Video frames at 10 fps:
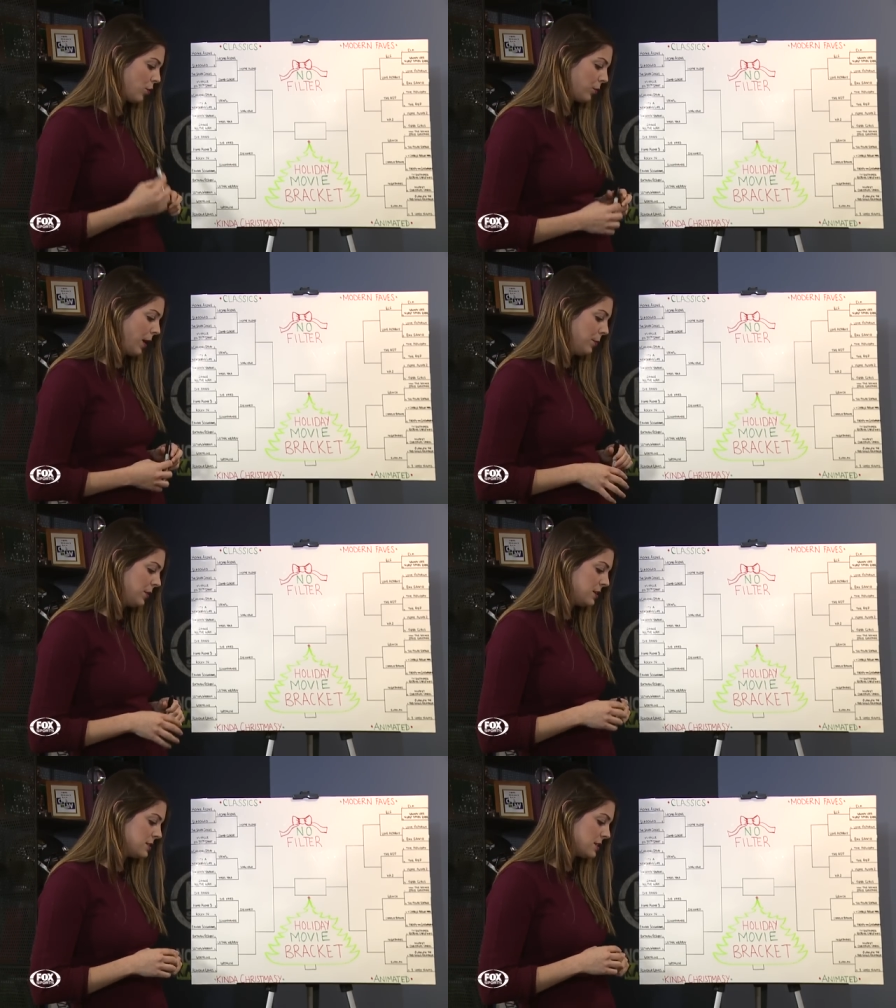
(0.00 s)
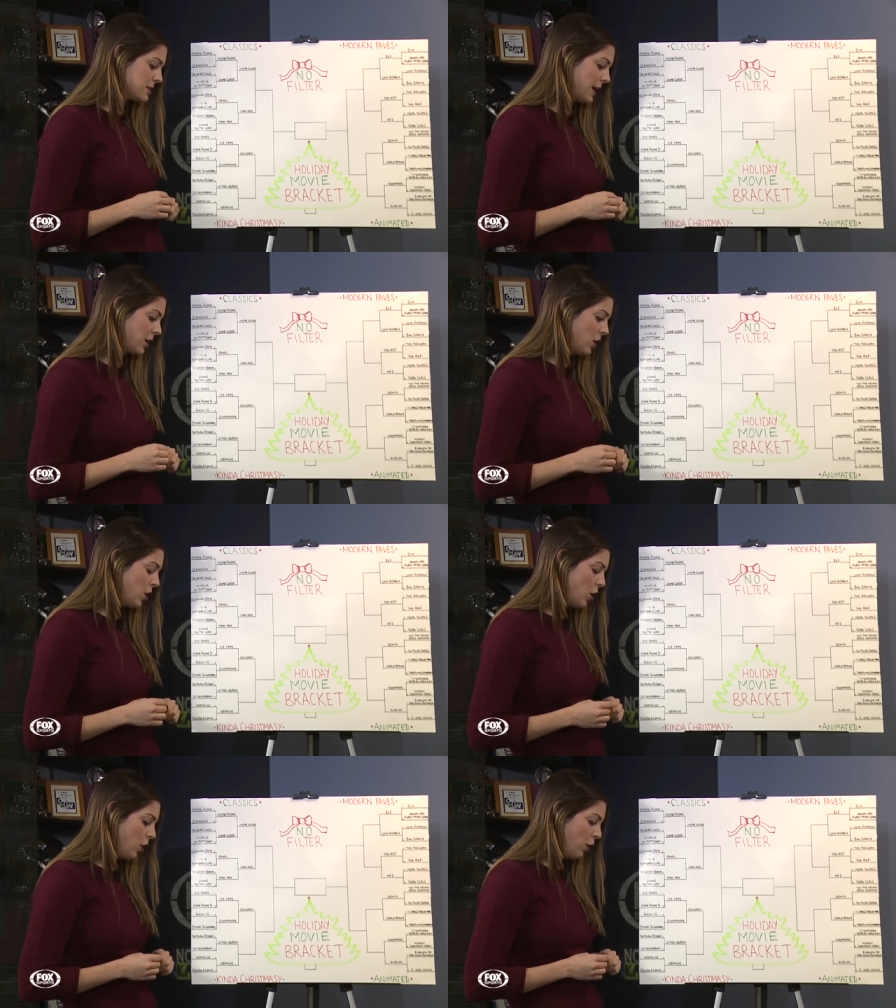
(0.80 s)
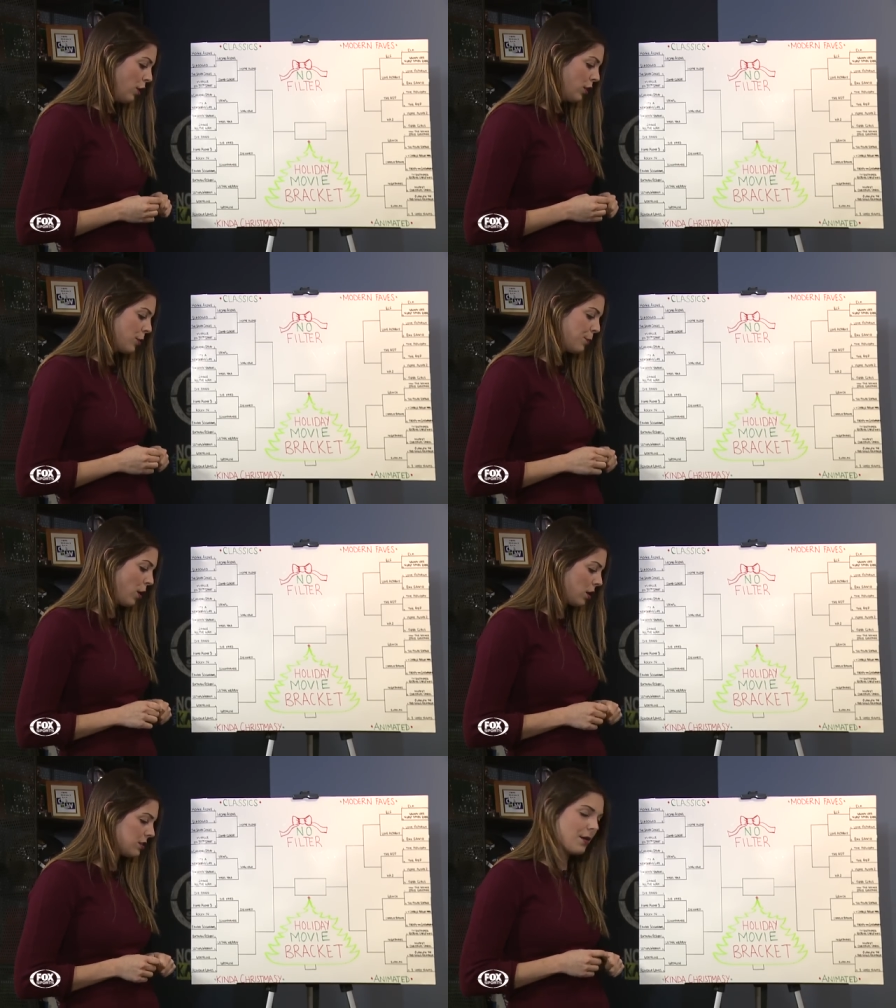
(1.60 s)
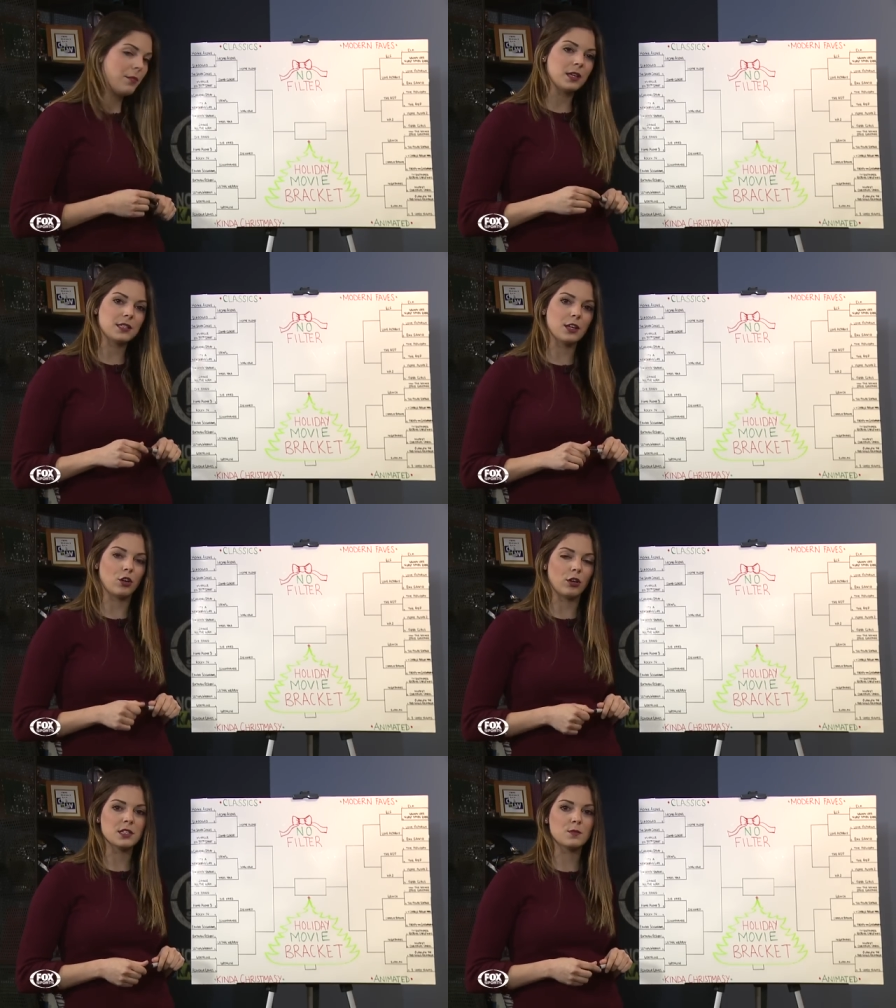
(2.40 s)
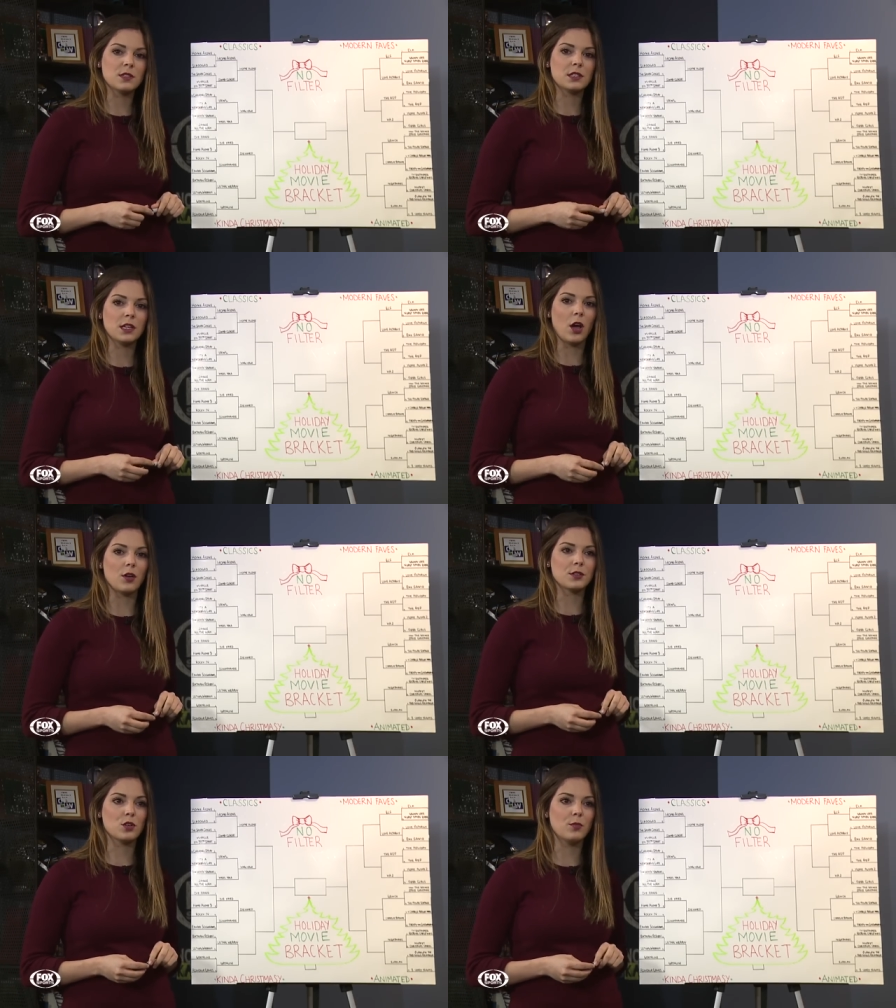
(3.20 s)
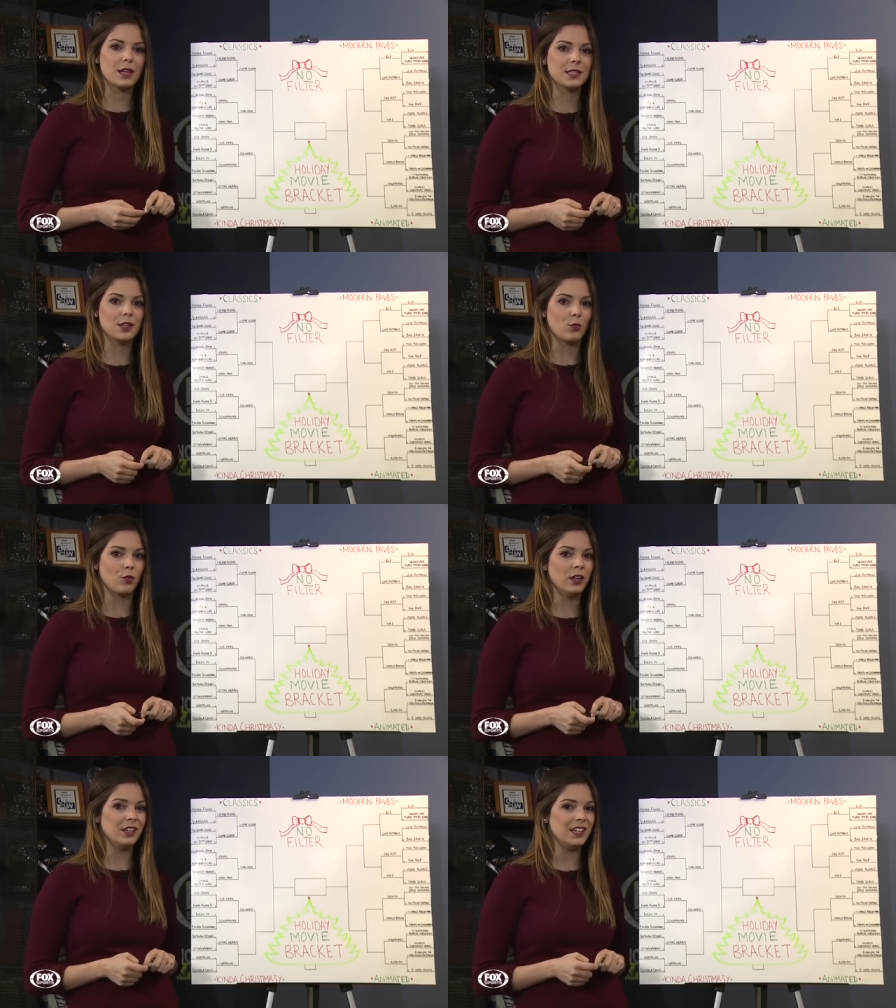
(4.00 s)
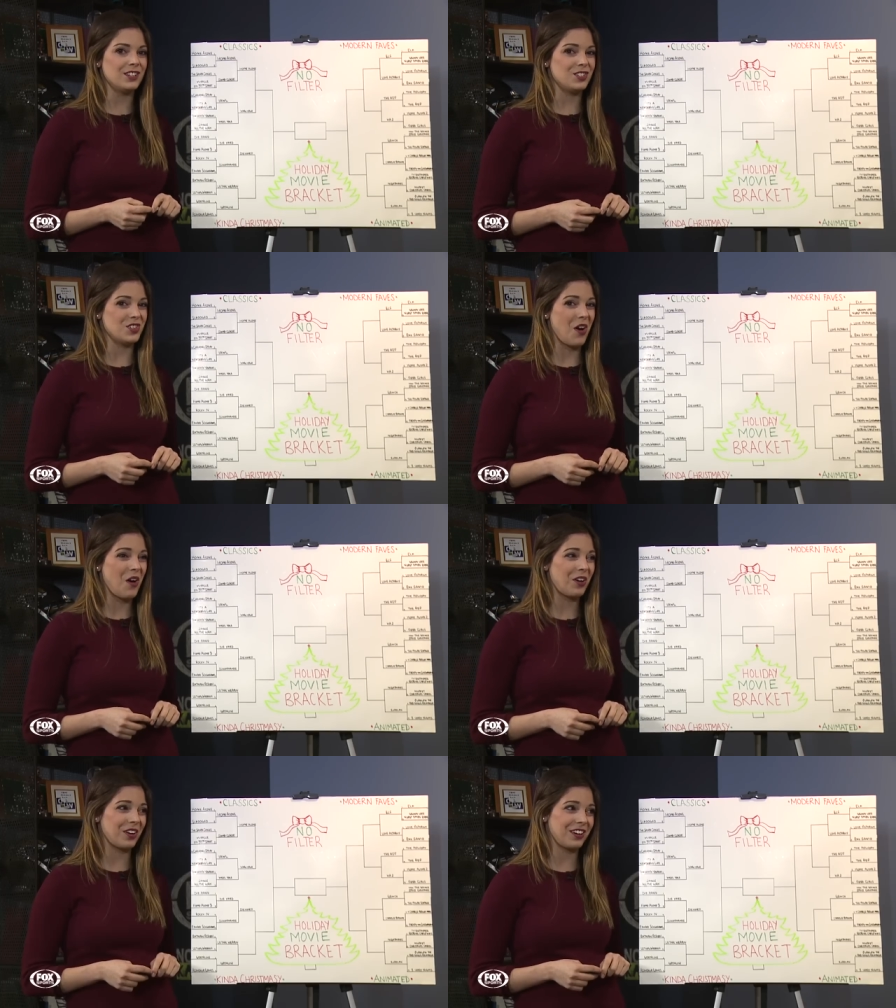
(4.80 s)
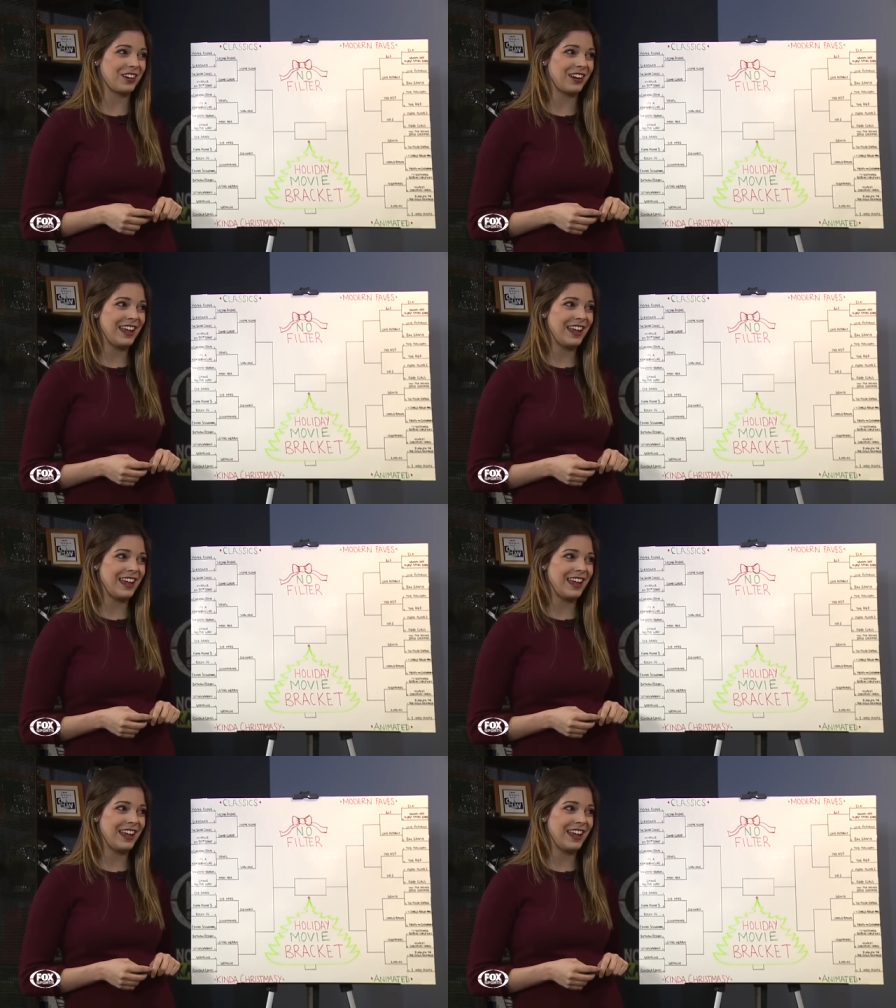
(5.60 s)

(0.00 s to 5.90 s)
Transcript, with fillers: Gremlins is like, the part that makes it Christmassy also makes it really dark.